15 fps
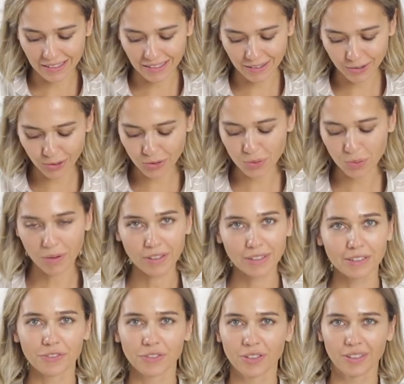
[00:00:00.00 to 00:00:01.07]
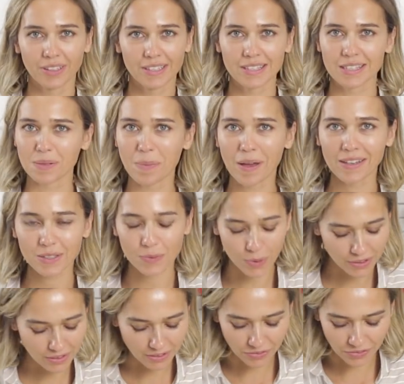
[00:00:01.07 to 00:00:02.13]
it looks wonderful, it smells
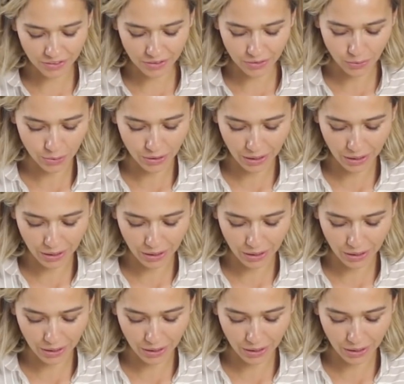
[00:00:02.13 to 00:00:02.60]
wonderful.